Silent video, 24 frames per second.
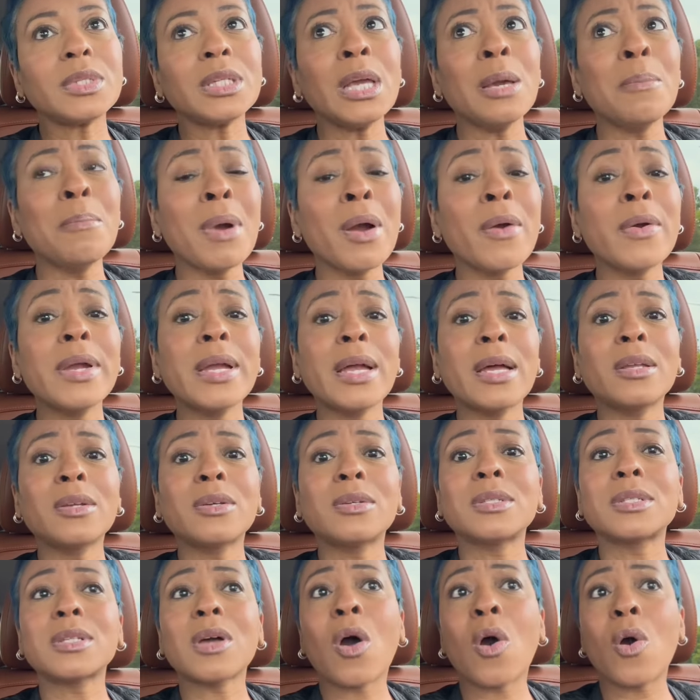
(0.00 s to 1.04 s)

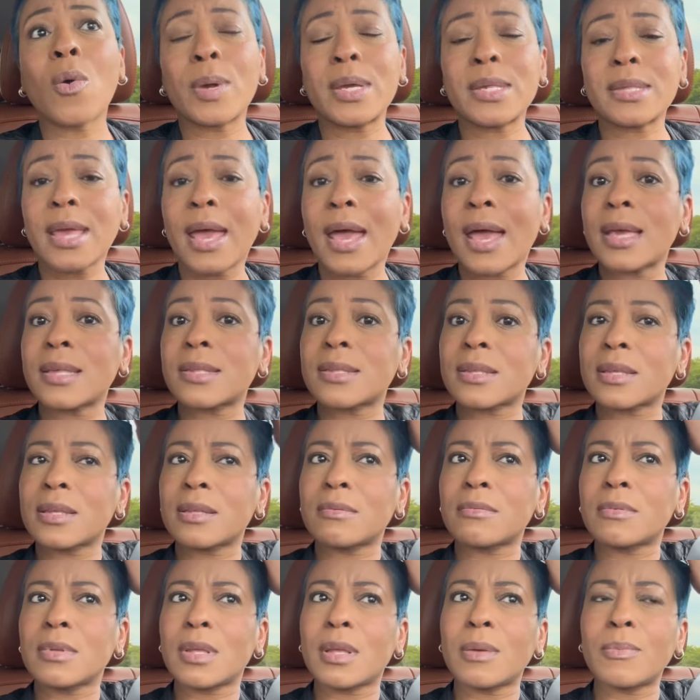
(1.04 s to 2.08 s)
Mariano's always has it.
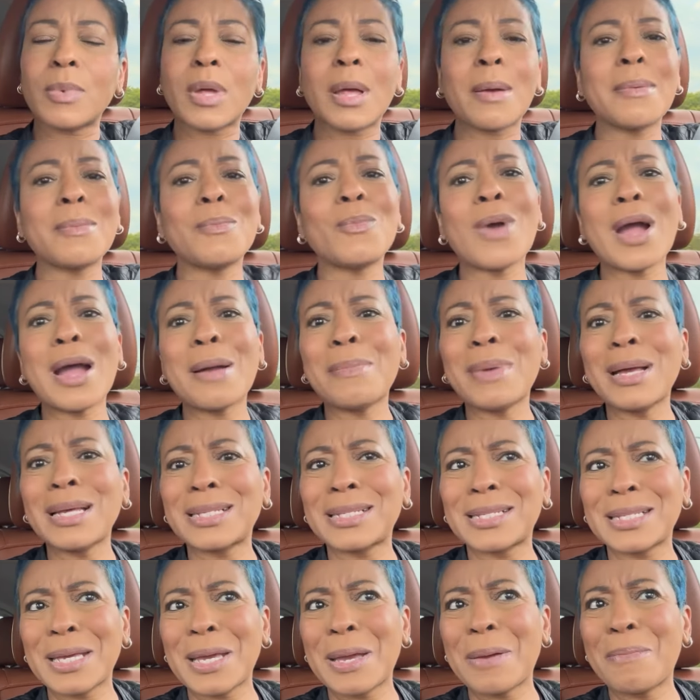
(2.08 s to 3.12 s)
Why am I
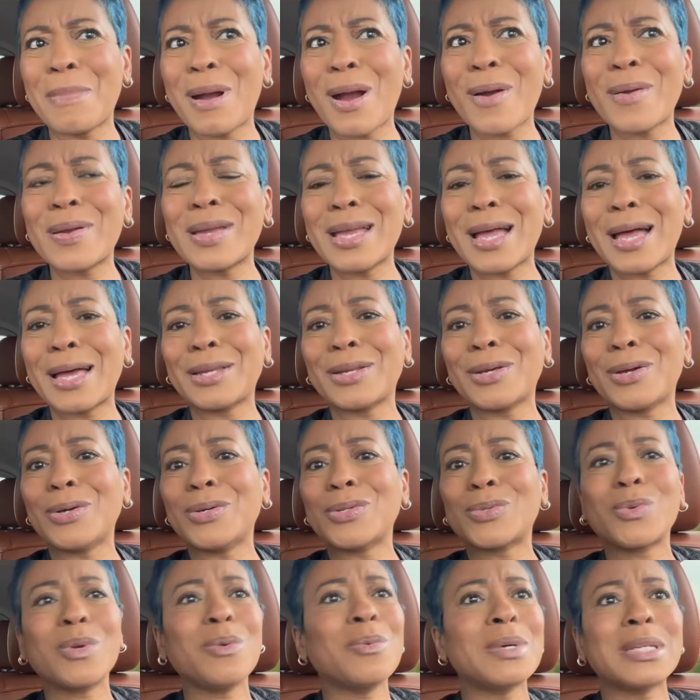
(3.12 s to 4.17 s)
saying
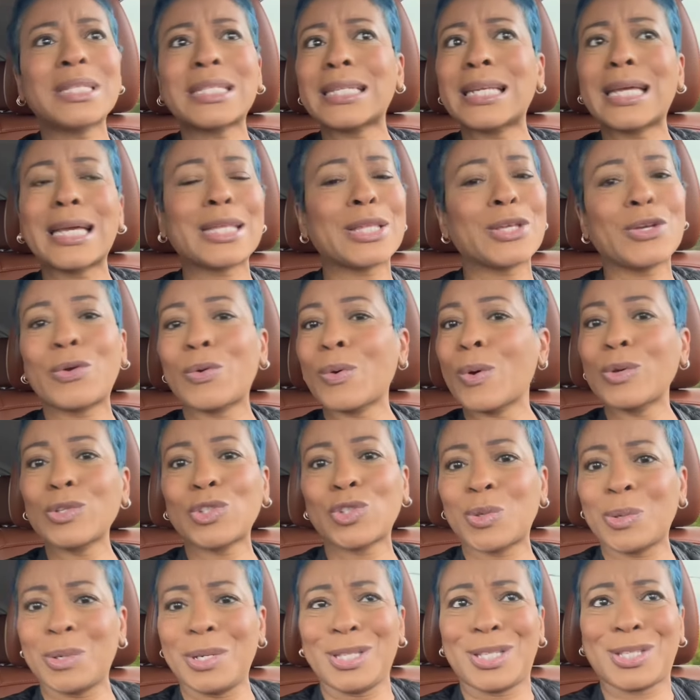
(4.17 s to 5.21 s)
Mariano's? We wasn't at the
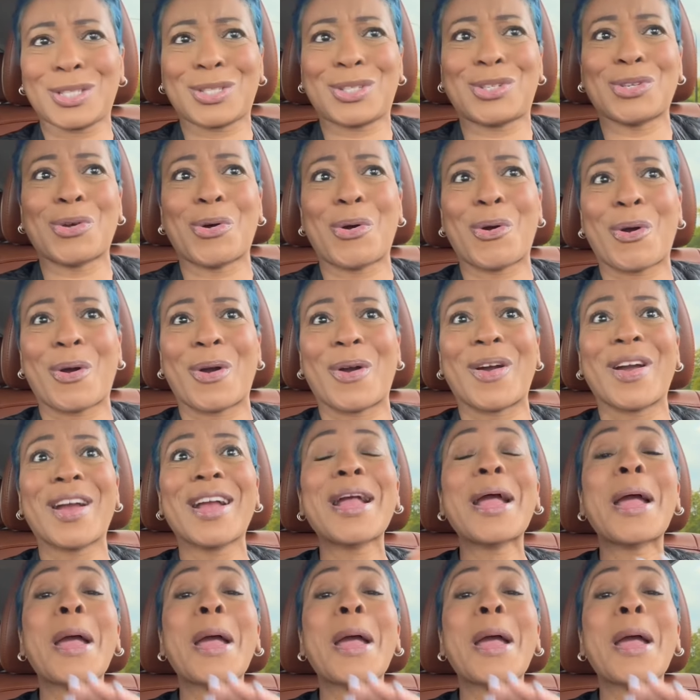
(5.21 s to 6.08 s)
grocery store.